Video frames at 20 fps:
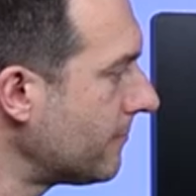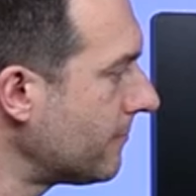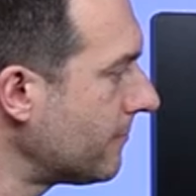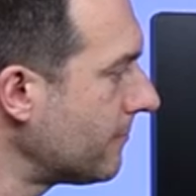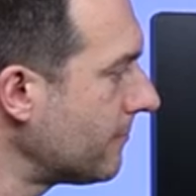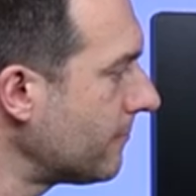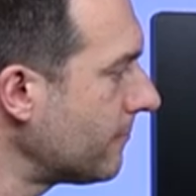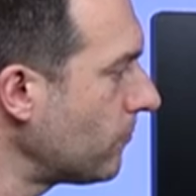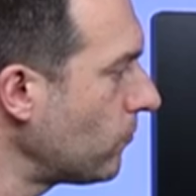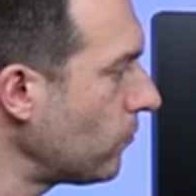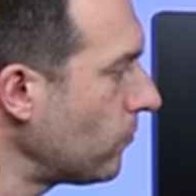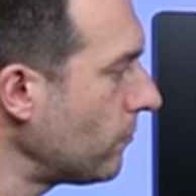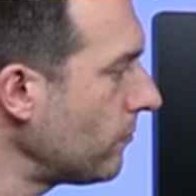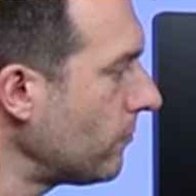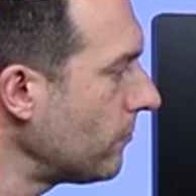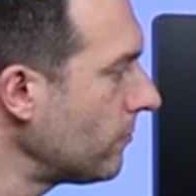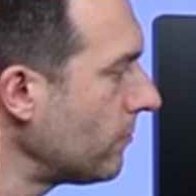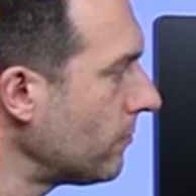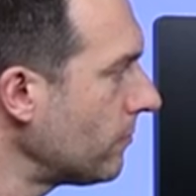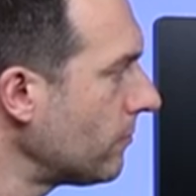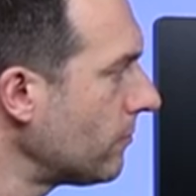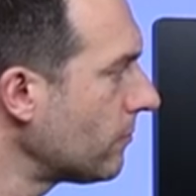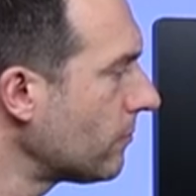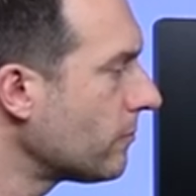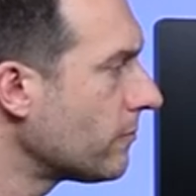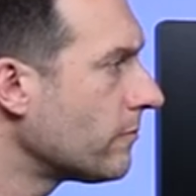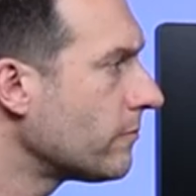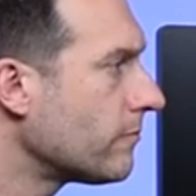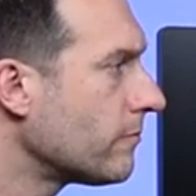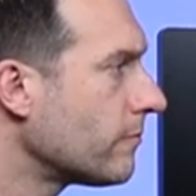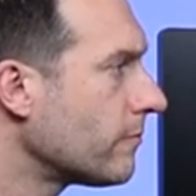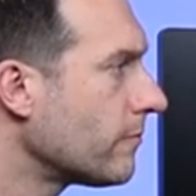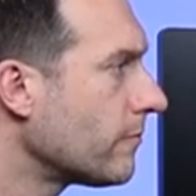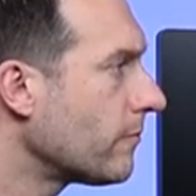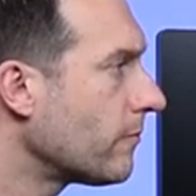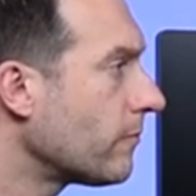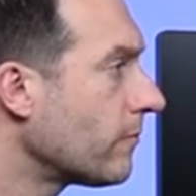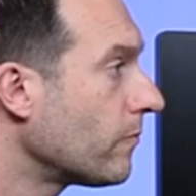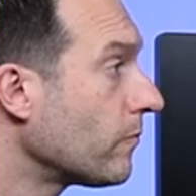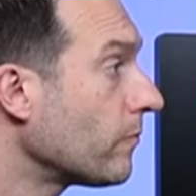
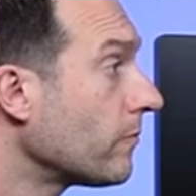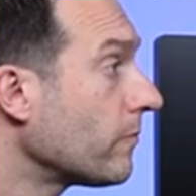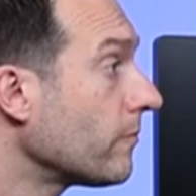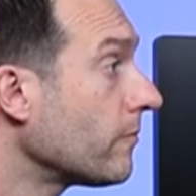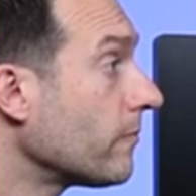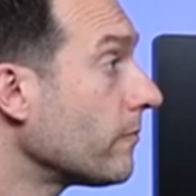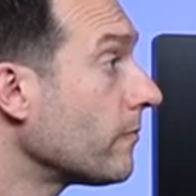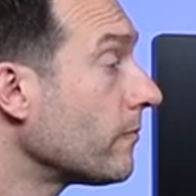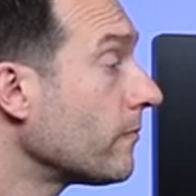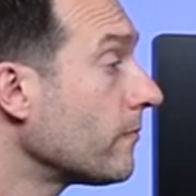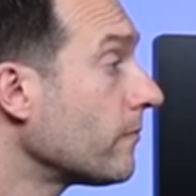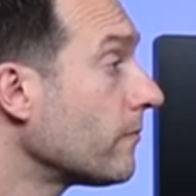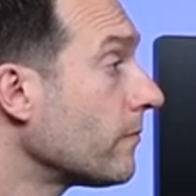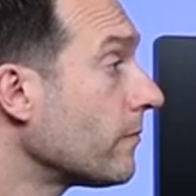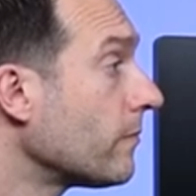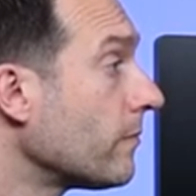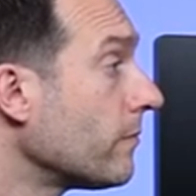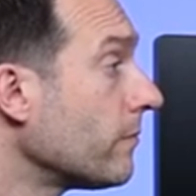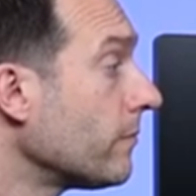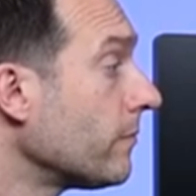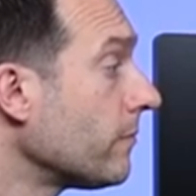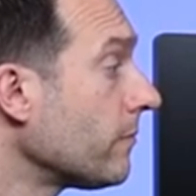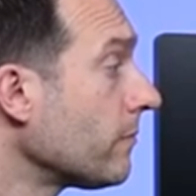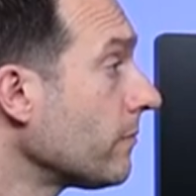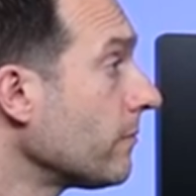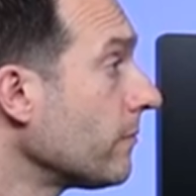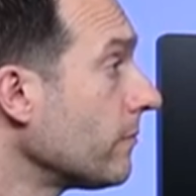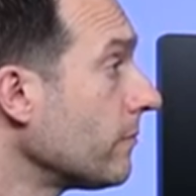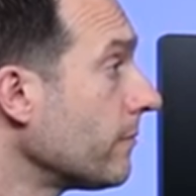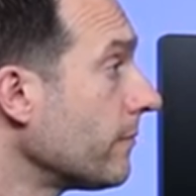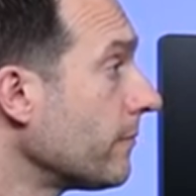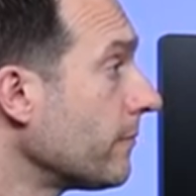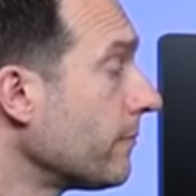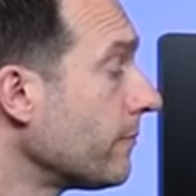No words are spoken by the person on screen.